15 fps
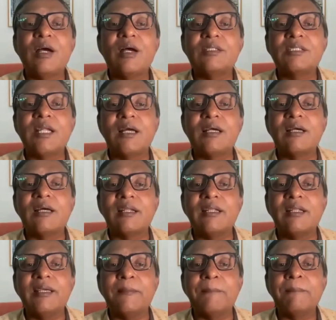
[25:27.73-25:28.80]
Ashtanga
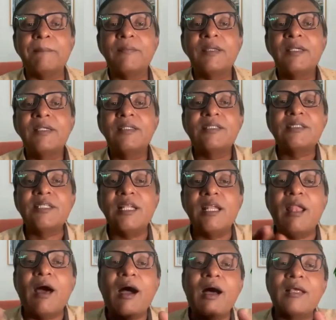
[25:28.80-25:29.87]
Hridayam. This is the
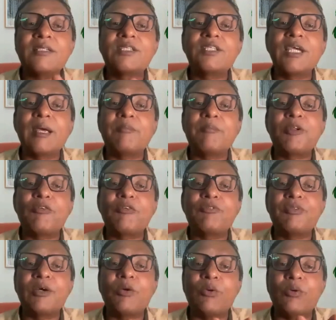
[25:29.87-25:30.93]
last chapter of
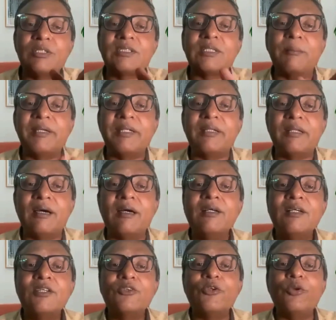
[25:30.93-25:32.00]
the whole Samhita,
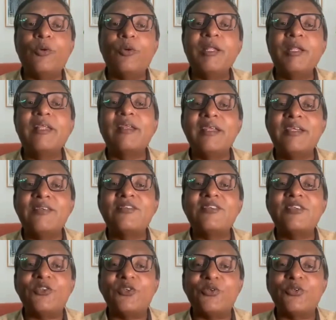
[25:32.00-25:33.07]
so nobody reads
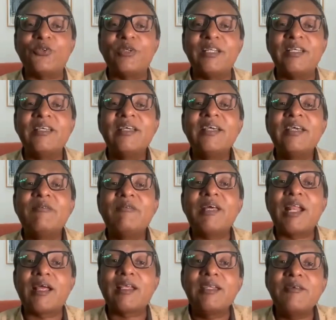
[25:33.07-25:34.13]
it usually,
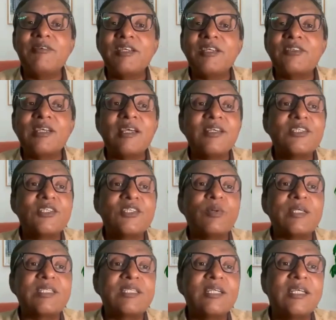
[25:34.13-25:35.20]
where Agnivesha is
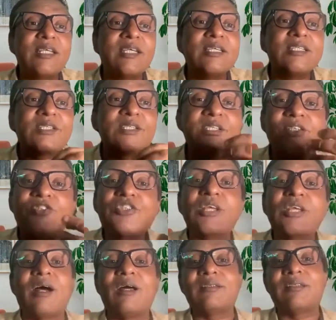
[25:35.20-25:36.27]
questioning his
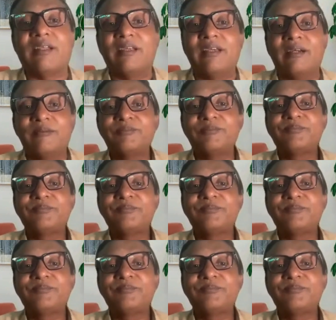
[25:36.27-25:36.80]
teacher Atreya.